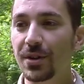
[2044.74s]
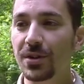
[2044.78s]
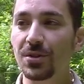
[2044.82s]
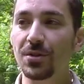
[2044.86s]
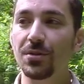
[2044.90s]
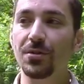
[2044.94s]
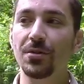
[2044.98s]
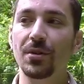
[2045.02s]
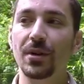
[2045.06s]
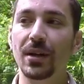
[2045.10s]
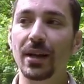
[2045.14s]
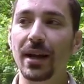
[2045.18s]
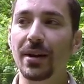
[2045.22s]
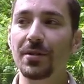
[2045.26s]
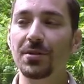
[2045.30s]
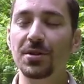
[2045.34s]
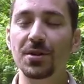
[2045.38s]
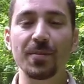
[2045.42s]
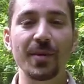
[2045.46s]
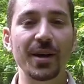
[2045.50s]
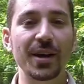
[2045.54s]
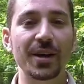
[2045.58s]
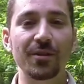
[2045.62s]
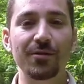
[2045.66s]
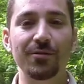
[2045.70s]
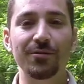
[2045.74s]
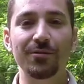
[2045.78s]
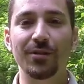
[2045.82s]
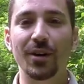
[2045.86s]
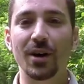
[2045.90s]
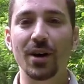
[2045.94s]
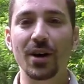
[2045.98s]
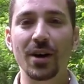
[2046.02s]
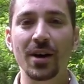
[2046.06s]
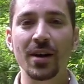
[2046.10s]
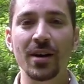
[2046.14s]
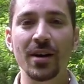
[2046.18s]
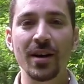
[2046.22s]
because you're not allowed to make a
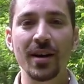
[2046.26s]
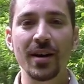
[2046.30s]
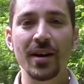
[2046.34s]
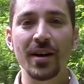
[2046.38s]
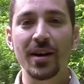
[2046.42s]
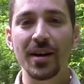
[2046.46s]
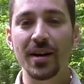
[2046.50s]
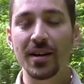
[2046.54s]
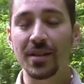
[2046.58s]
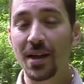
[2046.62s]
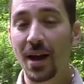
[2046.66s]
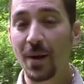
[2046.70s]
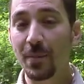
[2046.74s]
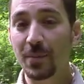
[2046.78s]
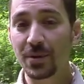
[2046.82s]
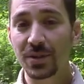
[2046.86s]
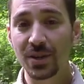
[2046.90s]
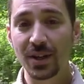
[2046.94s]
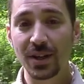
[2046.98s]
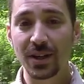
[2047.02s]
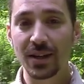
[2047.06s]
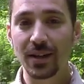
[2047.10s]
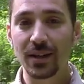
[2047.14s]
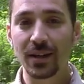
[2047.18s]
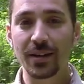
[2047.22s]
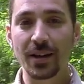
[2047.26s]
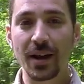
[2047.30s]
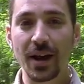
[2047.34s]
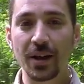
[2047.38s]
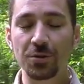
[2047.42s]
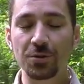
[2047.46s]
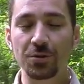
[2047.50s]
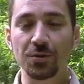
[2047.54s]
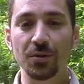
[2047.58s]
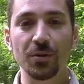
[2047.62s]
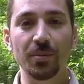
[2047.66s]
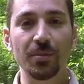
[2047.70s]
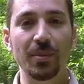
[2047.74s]
fire in that particular
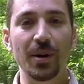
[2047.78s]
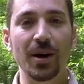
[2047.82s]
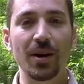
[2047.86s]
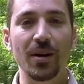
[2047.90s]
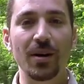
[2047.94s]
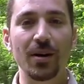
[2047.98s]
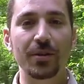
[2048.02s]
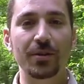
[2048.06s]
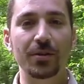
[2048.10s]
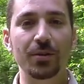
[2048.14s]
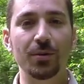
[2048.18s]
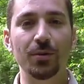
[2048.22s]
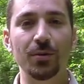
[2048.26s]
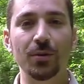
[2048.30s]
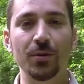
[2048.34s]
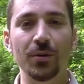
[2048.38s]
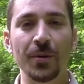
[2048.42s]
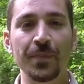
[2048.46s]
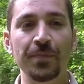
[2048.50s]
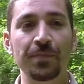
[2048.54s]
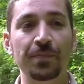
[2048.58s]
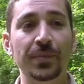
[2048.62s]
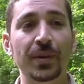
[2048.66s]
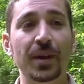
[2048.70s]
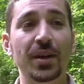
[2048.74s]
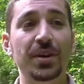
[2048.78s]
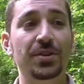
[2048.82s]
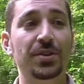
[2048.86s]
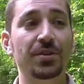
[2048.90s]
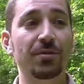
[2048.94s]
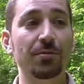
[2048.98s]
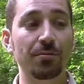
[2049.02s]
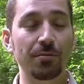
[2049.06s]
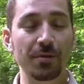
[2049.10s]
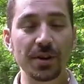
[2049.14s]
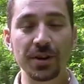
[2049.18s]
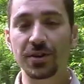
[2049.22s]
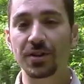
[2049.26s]
national park, or it's
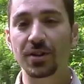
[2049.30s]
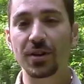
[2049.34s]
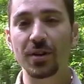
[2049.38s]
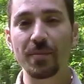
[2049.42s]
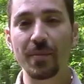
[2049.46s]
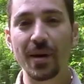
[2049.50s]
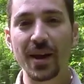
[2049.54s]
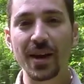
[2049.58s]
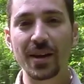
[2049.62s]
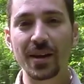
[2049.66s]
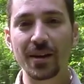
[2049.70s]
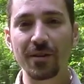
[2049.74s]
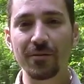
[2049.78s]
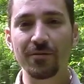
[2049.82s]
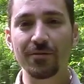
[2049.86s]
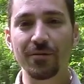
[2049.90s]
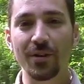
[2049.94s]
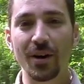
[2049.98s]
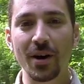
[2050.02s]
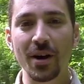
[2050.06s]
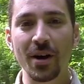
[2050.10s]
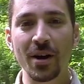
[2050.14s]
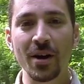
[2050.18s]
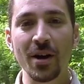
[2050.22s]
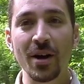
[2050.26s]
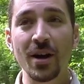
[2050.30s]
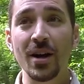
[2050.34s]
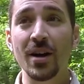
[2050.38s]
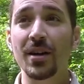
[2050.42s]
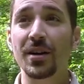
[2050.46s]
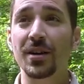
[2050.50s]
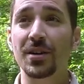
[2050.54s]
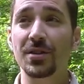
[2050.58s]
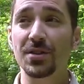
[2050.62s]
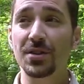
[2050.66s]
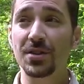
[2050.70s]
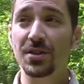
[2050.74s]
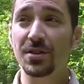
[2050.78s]
at risk at making fire
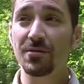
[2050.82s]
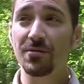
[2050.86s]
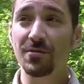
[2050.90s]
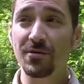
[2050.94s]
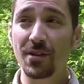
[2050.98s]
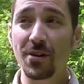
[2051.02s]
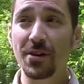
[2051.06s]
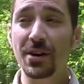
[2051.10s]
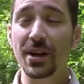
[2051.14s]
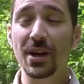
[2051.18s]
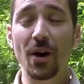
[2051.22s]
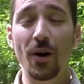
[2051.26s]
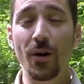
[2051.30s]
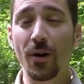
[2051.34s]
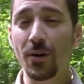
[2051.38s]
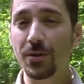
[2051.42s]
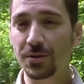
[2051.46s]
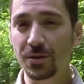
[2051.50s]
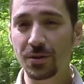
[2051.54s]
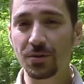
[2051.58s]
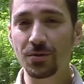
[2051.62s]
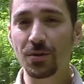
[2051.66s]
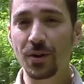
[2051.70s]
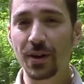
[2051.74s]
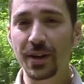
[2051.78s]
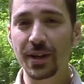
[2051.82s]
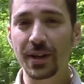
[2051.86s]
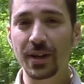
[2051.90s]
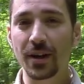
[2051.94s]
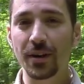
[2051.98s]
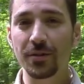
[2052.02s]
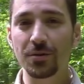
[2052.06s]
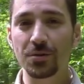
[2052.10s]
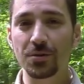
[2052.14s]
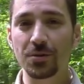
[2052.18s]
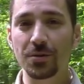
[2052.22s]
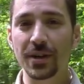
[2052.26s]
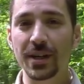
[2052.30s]
because it's a very hot, dry
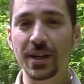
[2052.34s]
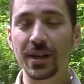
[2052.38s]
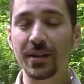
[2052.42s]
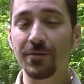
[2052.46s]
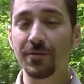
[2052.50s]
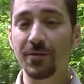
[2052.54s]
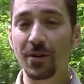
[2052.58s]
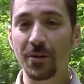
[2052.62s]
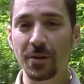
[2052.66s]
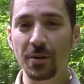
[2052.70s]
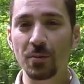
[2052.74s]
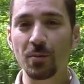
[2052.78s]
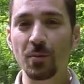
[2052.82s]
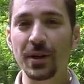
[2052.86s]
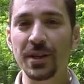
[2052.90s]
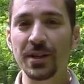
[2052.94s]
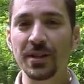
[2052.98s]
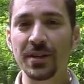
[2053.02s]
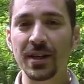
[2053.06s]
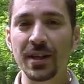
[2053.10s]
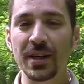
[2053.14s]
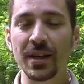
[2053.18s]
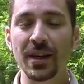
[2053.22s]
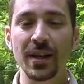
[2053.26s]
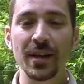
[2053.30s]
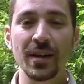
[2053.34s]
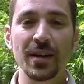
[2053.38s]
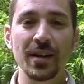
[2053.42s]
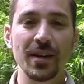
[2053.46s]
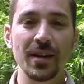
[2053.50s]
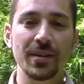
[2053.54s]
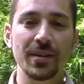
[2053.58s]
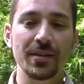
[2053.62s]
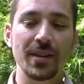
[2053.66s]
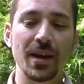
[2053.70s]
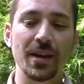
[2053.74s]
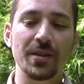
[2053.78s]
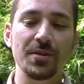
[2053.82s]
country and very windy,
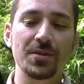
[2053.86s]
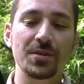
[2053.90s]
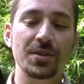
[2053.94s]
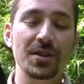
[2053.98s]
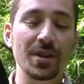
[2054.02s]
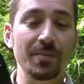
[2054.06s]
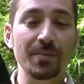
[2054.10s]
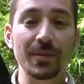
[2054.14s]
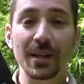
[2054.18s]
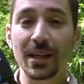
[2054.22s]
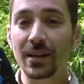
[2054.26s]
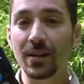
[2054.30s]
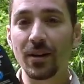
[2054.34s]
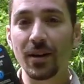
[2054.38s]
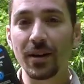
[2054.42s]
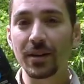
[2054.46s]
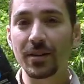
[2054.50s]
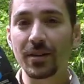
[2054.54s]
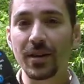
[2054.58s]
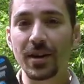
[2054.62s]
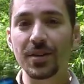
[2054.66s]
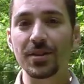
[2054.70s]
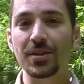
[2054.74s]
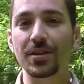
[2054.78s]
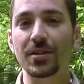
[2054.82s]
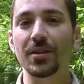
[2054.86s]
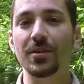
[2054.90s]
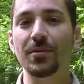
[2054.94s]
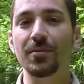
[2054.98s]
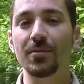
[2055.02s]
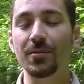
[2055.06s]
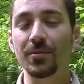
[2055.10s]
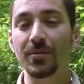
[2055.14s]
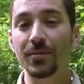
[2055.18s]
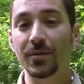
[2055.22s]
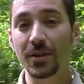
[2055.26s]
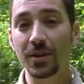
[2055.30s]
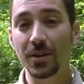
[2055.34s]
then something like this
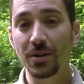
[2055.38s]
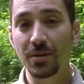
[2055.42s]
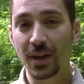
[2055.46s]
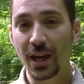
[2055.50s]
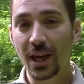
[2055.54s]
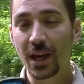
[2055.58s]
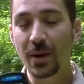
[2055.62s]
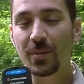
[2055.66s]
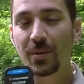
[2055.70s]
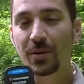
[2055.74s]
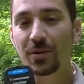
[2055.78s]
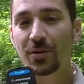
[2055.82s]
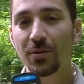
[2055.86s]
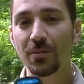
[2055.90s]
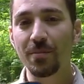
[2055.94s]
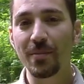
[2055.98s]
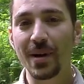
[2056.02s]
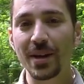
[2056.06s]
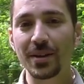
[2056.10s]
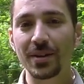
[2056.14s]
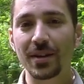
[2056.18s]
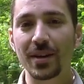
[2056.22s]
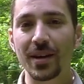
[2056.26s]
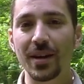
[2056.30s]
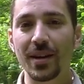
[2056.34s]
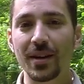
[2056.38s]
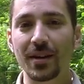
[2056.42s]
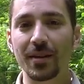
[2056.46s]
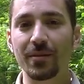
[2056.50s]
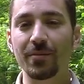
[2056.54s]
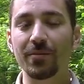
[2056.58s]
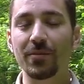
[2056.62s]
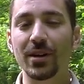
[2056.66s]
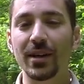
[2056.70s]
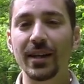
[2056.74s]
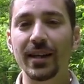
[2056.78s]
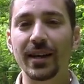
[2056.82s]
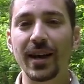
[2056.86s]
that you keep in your med kit
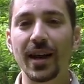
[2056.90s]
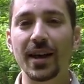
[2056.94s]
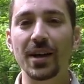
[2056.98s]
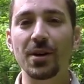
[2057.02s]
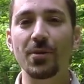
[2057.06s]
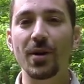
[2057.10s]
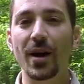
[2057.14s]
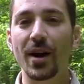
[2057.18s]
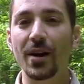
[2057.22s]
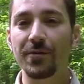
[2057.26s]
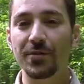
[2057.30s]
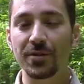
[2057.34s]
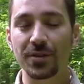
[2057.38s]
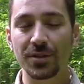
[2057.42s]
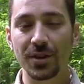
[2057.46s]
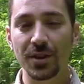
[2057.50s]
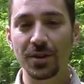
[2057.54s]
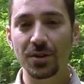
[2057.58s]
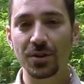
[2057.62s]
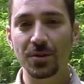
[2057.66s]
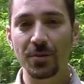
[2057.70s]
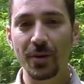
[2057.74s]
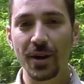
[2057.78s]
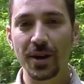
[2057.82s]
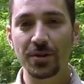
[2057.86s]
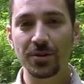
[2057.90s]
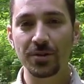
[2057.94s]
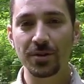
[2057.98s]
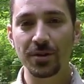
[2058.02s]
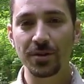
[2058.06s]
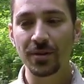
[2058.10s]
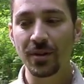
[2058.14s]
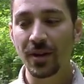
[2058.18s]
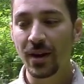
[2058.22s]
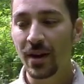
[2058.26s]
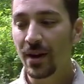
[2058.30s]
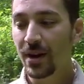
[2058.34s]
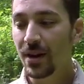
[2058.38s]
can really get you out of a
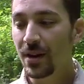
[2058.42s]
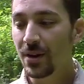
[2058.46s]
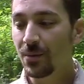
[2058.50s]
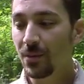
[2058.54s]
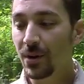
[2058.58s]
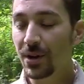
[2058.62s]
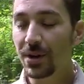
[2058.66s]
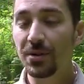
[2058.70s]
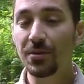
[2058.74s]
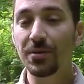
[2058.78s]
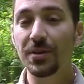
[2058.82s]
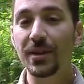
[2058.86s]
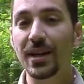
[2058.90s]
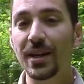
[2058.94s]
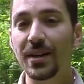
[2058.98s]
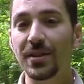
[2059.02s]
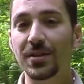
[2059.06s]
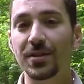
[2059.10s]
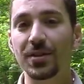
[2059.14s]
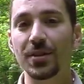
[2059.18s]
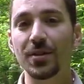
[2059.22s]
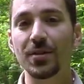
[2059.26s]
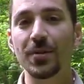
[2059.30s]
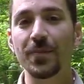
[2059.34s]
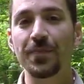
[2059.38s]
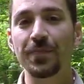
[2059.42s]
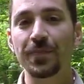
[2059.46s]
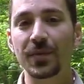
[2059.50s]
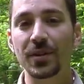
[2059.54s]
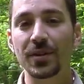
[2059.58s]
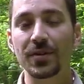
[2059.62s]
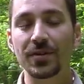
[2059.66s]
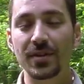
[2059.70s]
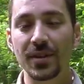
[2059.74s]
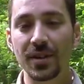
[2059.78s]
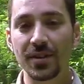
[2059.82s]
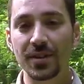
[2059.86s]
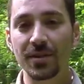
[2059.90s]
situation where you need to
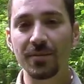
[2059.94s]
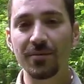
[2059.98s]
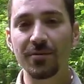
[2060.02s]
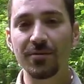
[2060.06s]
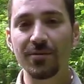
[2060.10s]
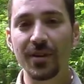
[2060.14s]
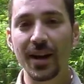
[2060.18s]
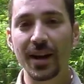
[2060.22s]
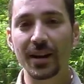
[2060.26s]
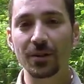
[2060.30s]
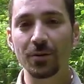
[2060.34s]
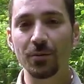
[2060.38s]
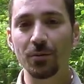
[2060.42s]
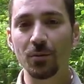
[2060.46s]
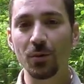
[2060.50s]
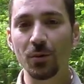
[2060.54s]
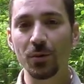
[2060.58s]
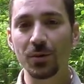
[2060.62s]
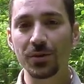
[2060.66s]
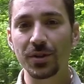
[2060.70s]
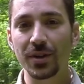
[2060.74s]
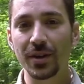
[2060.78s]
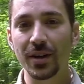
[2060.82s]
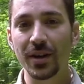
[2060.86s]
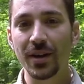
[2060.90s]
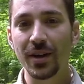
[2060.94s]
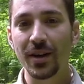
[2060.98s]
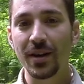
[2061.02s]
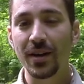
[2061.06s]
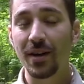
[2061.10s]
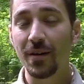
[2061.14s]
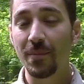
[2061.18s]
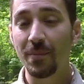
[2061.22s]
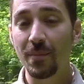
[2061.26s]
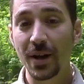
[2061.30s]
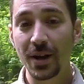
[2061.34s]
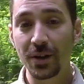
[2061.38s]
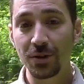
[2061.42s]
disinfect the water
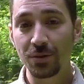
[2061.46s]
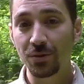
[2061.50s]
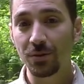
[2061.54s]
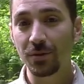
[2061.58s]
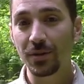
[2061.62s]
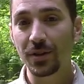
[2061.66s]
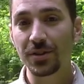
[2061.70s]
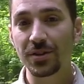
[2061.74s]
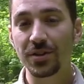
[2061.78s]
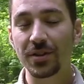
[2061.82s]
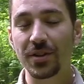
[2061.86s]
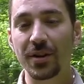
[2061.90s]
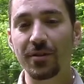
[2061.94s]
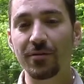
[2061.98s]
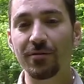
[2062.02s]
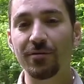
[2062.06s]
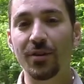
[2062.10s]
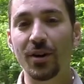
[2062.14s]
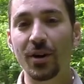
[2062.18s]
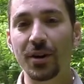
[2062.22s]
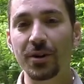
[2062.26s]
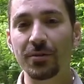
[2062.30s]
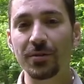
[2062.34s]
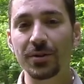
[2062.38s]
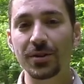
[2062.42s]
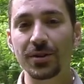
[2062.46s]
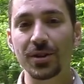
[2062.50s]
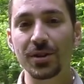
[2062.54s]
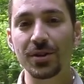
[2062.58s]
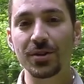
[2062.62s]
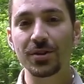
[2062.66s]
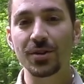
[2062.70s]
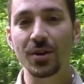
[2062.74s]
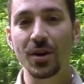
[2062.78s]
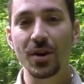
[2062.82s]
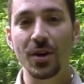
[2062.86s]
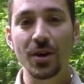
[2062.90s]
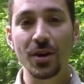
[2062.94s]
and make sure there's no
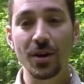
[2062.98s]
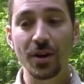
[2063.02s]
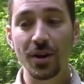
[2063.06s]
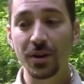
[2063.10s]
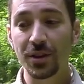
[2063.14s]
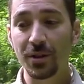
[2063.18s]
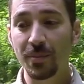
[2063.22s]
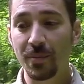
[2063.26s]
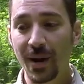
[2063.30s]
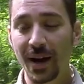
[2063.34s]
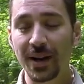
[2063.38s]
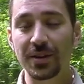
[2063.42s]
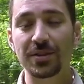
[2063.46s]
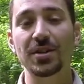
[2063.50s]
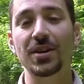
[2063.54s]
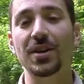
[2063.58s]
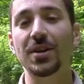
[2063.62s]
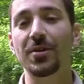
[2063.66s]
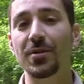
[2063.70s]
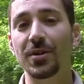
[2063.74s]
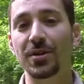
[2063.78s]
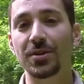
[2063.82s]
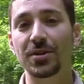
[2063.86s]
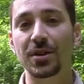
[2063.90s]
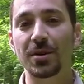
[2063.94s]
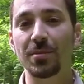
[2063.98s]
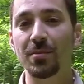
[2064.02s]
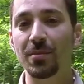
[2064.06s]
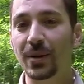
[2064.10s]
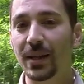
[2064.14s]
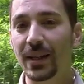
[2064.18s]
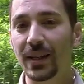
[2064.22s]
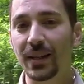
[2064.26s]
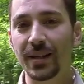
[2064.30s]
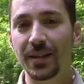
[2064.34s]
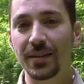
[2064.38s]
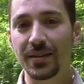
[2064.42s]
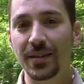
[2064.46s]
viruses and the bacteria is
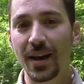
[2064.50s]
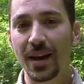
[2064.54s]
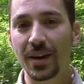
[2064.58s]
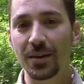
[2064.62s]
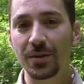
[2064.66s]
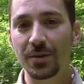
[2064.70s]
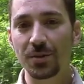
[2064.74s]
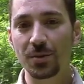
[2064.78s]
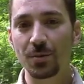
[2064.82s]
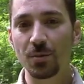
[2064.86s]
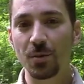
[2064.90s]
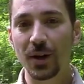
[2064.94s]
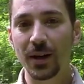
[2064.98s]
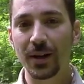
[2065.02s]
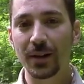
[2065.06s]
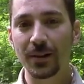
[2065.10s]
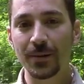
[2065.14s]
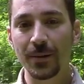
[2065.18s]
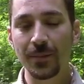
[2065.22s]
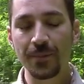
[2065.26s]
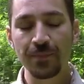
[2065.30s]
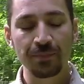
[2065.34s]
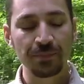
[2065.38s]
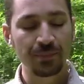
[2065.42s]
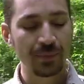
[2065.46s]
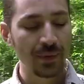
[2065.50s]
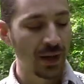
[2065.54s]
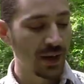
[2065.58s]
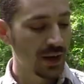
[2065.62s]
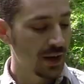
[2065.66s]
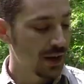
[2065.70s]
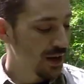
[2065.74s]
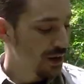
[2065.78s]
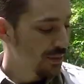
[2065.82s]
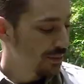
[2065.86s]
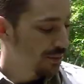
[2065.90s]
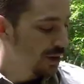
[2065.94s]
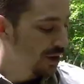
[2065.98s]
completely dead as well.
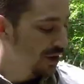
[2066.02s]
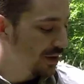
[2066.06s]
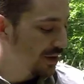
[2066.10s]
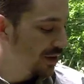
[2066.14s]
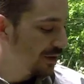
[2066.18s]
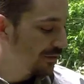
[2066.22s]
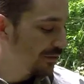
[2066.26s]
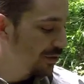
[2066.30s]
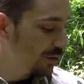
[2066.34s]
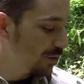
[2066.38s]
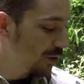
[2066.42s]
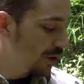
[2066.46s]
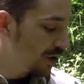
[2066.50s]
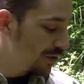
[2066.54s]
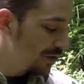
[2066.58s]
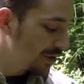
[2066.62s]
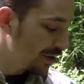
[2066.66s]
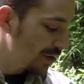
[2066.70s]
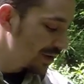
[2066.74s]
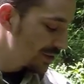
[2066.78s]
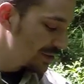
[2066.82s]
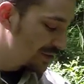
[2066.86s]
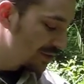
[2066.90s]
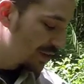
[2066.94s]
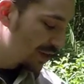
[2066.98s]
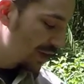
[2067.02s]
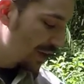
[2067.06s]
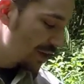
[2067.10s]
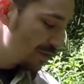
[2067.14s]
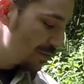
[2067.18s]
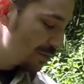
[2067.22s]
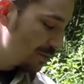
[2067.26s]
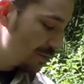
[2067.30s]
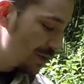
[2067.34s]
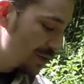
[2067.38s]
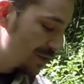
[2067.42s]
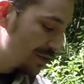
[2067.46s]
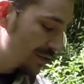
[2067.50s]
But if you are going to
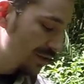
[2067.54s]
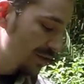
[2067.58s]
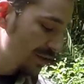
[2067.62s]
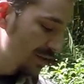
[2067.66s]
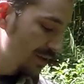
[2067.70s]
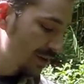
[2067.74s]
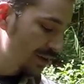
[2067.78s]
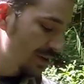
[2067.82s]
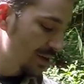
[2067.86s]
go with